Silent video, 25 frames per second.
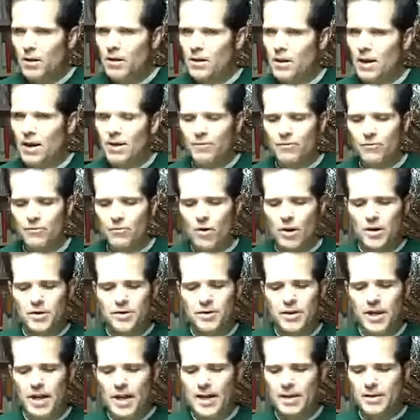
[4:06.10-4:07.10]
lot of
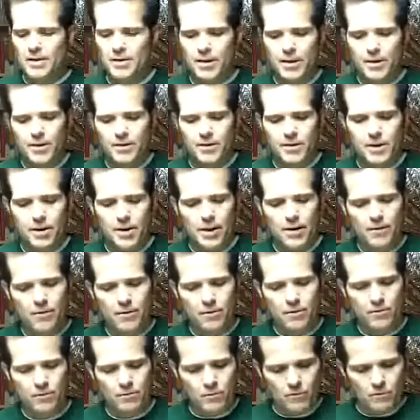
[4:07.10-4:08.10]
Russian accents that you
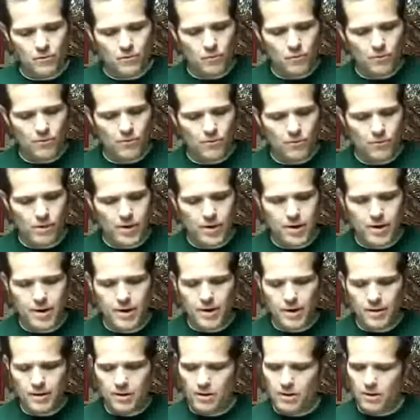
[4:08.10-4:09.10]
have to sort of
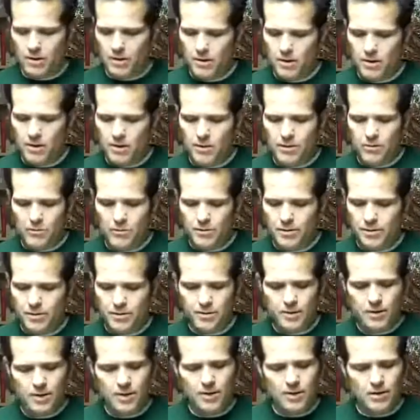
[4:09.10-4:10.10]
read,
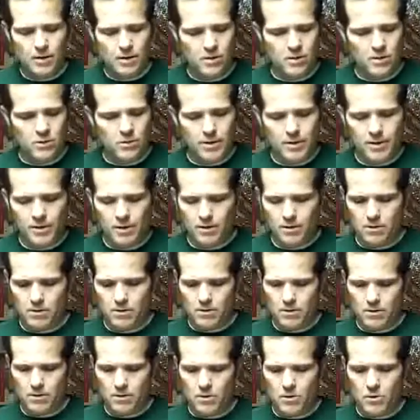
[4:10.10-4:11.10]
which gets a little bit
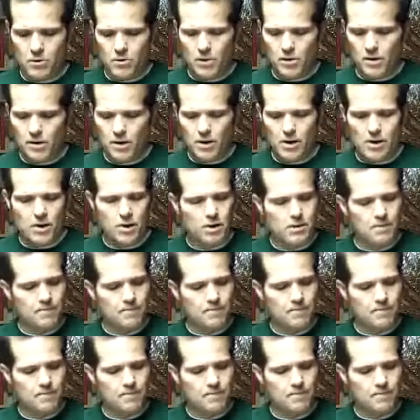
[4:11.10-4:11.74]
annoying.